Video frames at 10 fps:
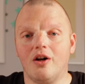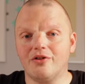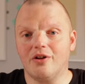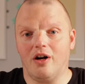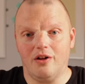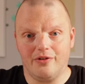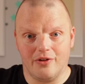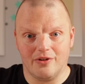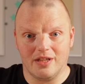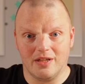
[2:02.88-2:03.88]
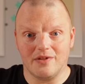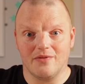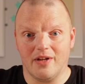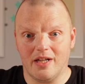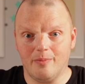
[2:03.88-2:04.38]
other alternatives
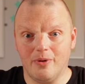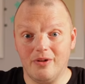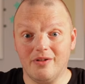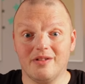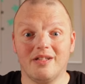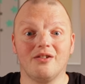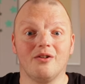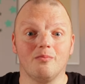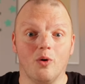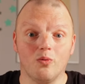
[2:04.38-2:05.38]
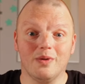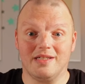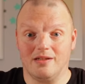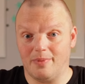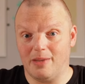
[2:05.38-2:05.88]
available that are more
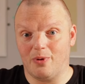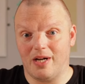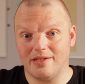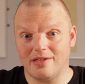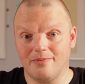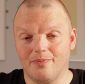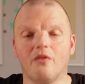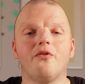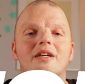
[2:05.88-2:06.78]
reasonably priced. For